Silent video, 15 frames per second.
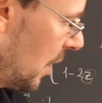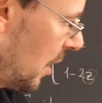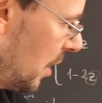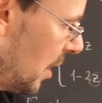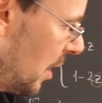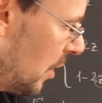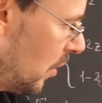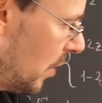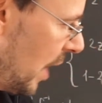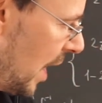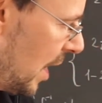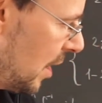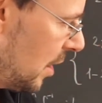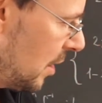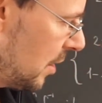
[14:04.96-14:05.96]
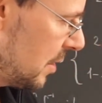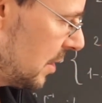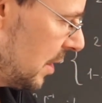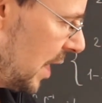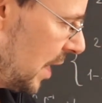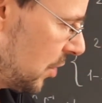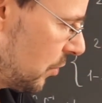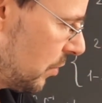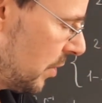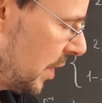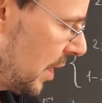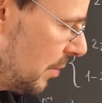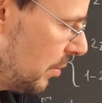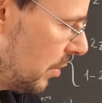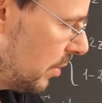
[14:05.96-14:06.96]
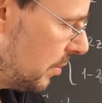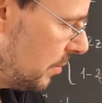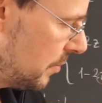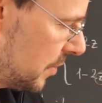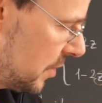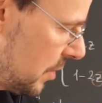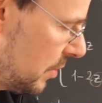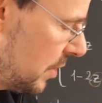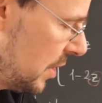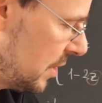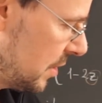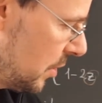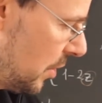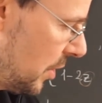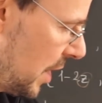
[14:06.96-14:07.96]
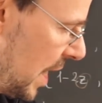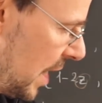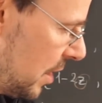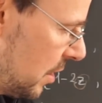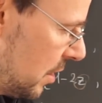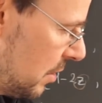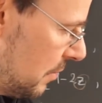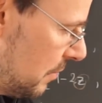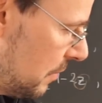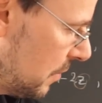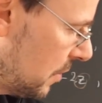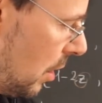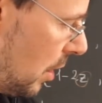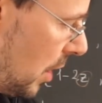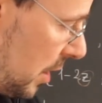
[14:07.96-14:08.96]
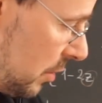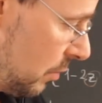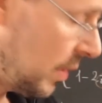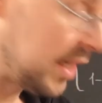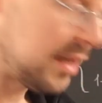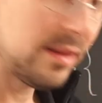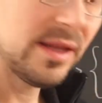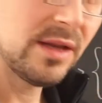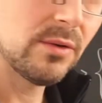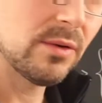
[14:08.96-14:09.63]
Now n is a natural number, so it is non-negative and greater than